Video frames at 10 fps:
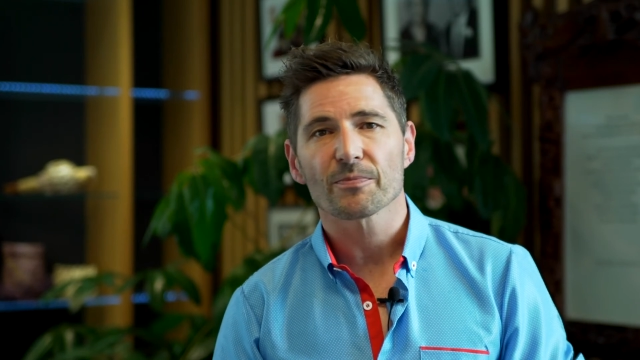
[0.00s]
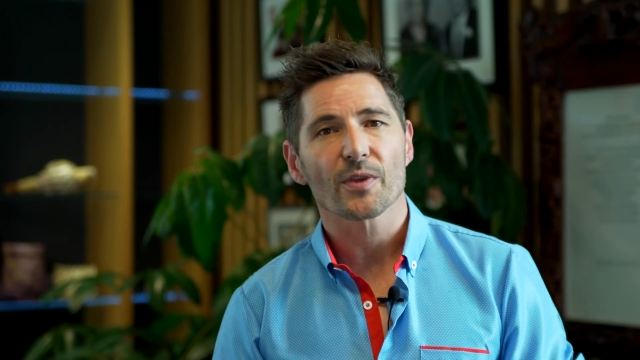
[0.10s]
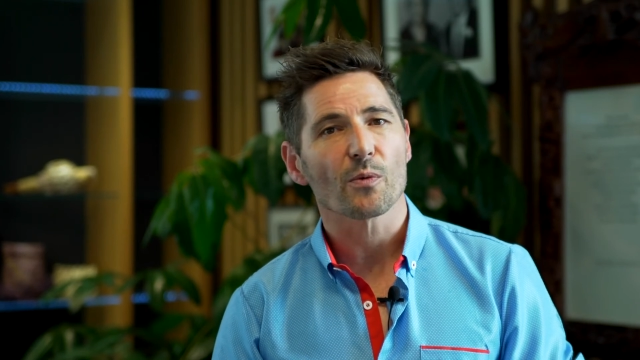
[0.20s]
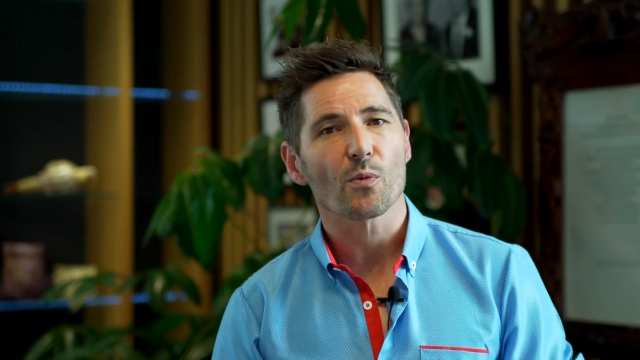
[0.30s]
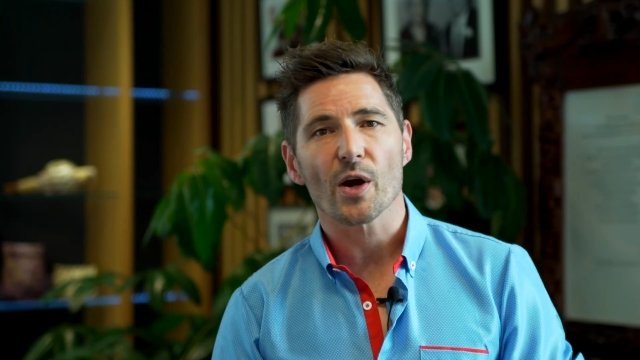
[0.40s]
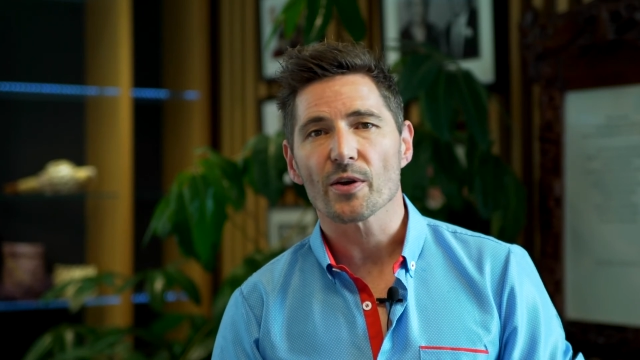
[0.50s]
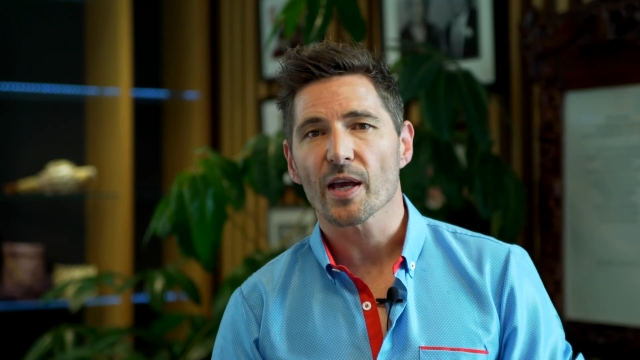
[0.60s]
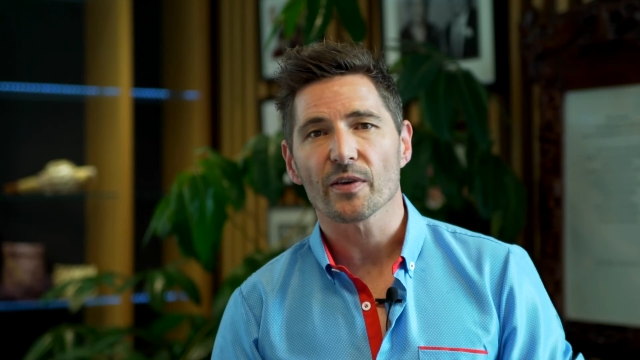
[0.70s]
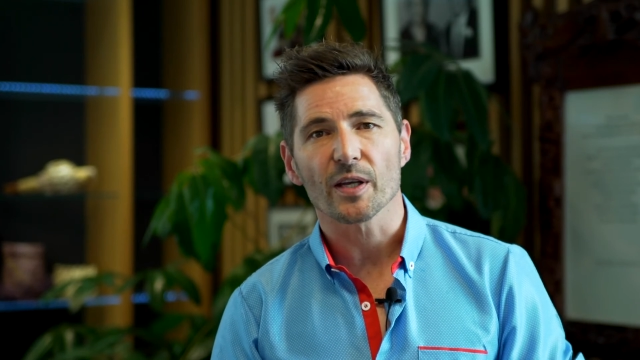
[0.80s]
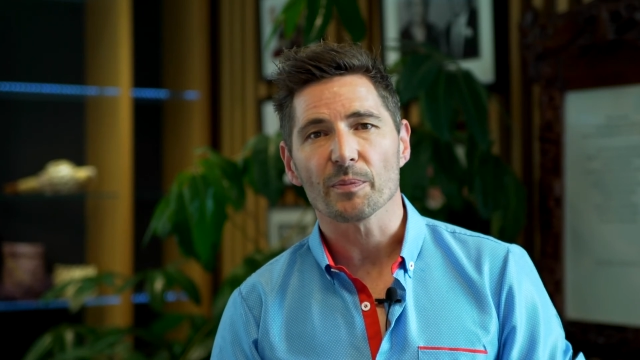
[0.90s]
They won't
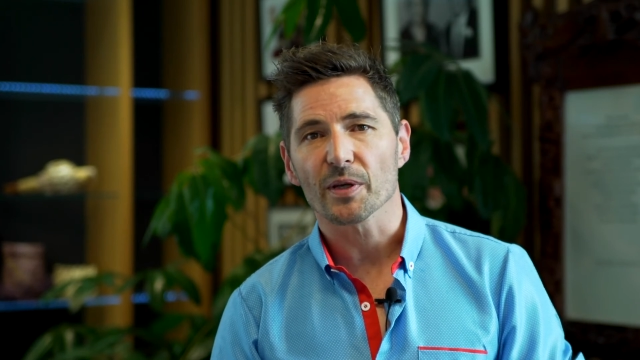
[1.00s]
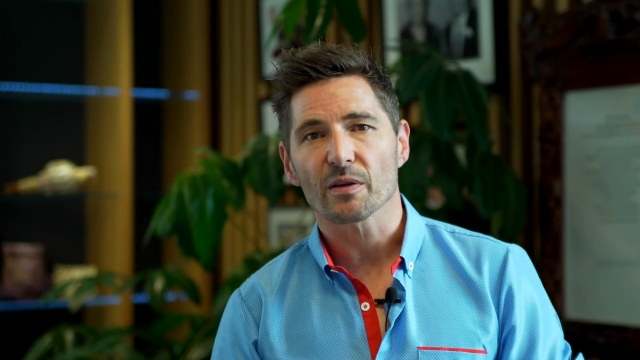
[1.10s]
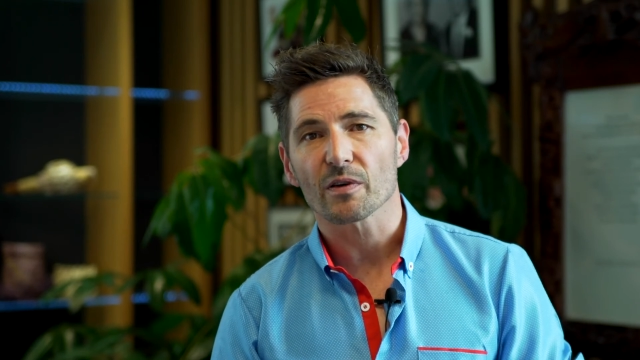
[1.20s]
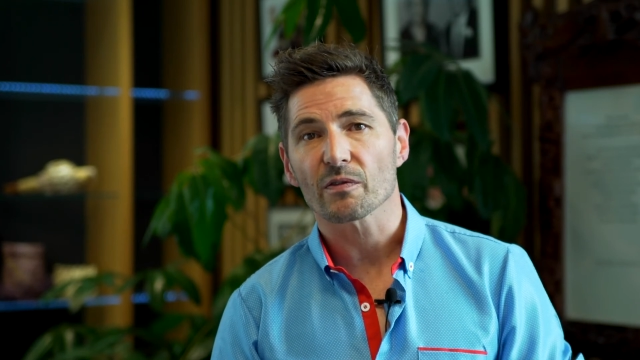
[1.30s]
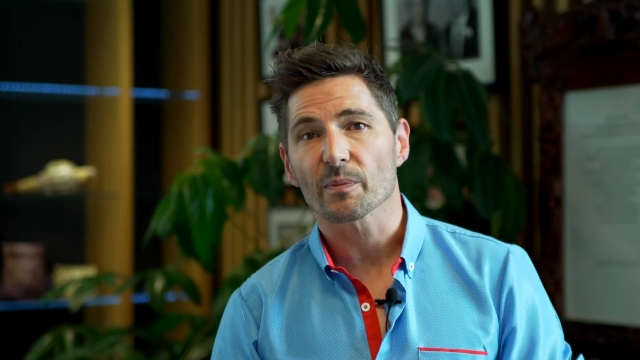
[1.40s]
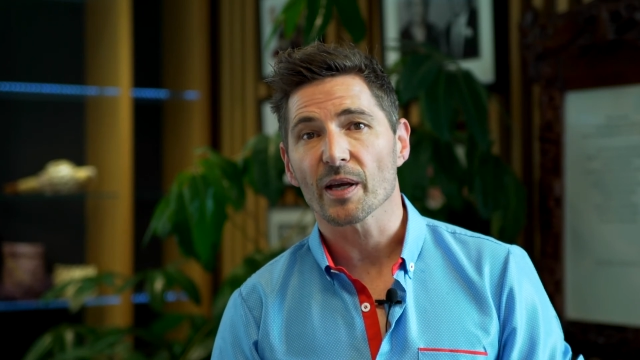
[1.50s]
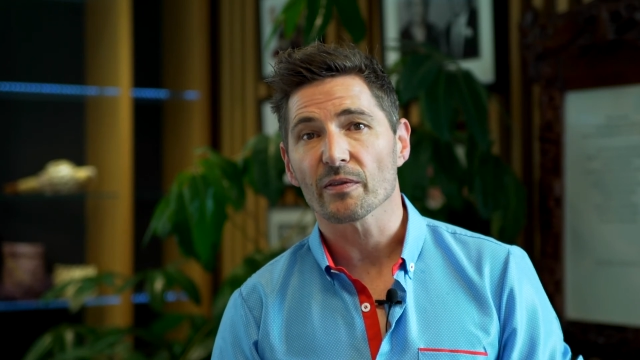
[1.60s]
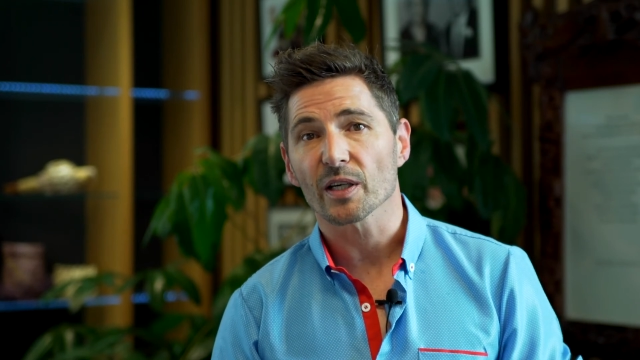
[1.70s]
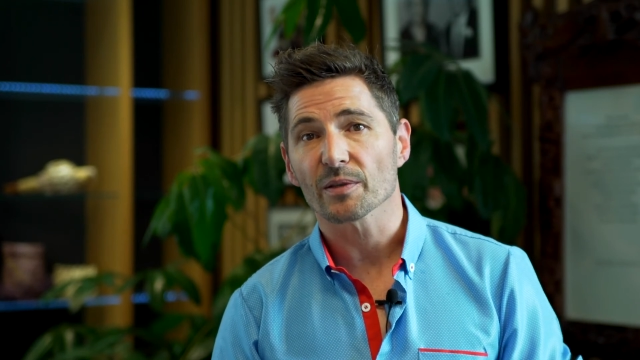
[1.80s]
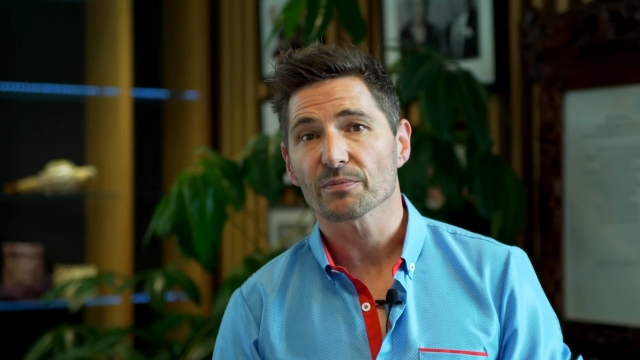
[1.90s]
have any benefit from
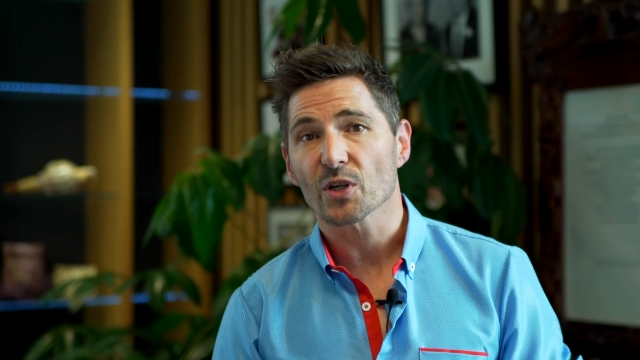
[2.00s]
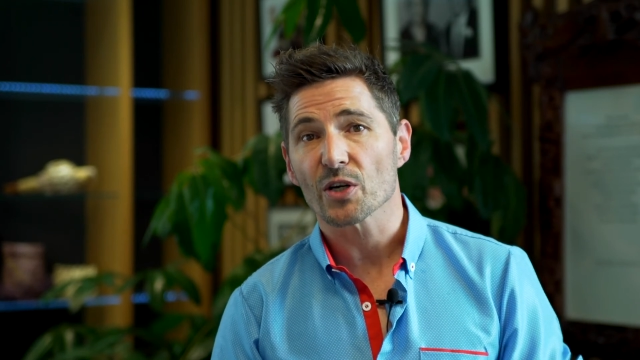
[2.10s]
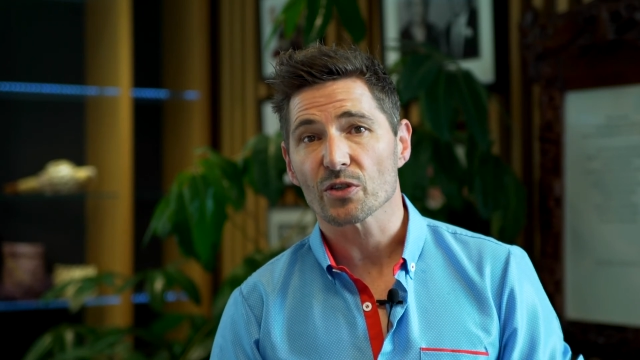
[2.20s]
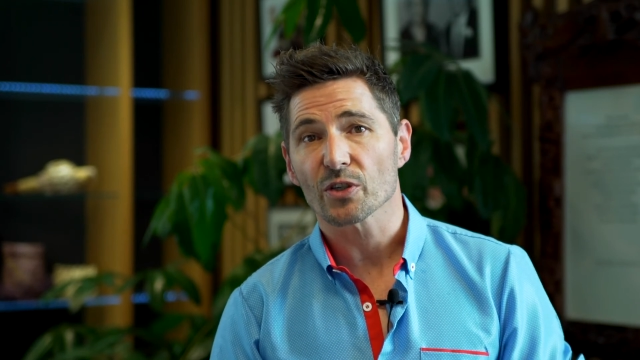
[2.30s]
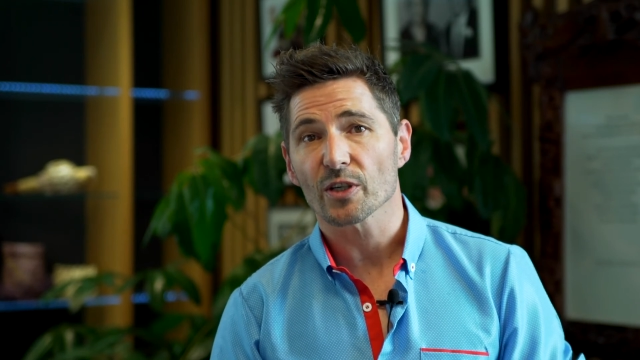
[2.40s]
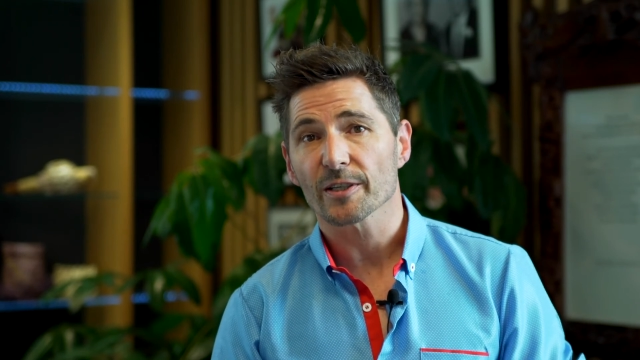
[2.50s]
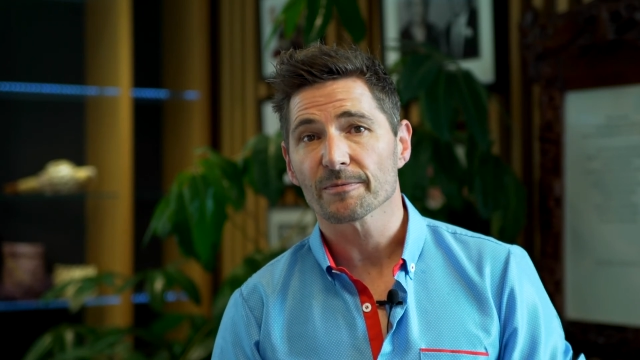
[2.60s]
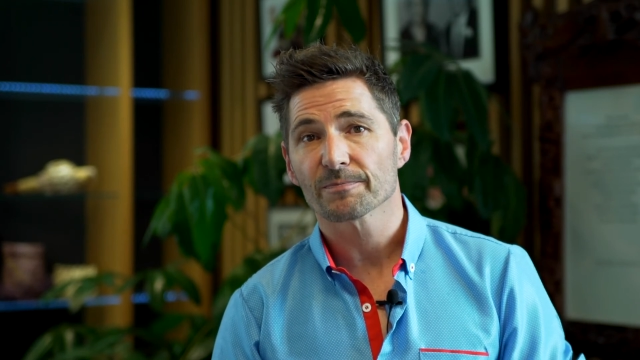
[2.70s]
having it nice and early.